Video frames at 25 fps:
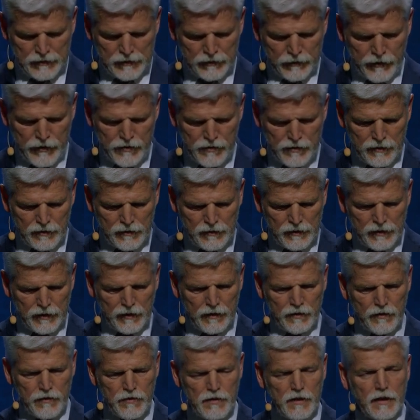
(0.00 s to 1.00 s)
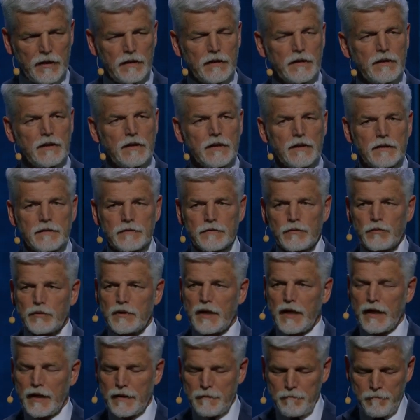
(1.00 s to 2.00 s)
recent years and
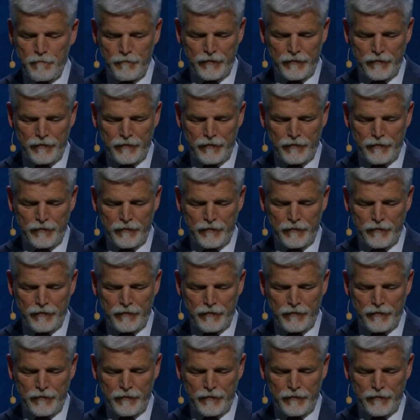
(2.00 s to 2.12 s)
today.